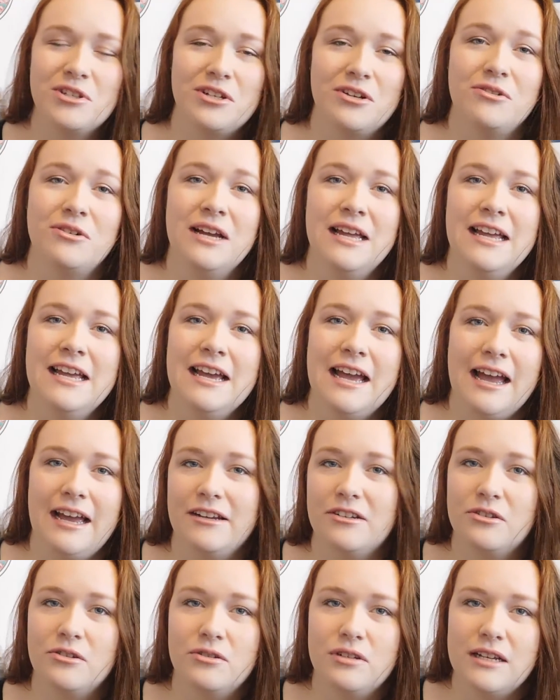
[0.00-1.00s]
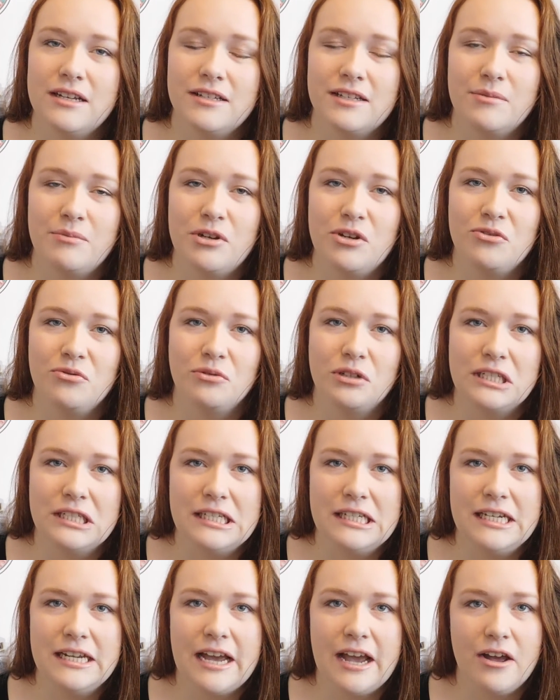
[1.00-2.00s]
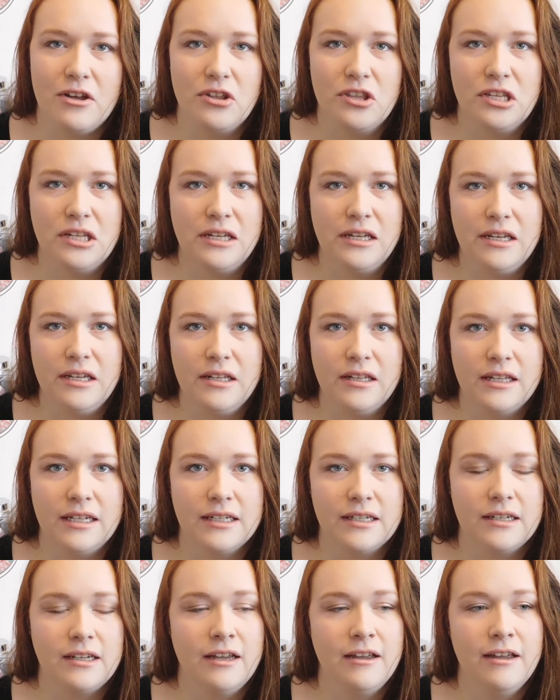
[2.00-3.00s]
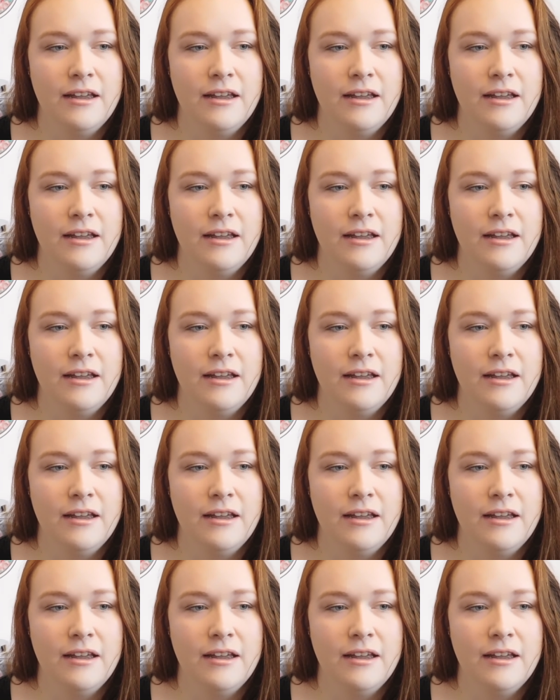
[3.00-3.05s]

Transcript: So exercise can be a really healthy like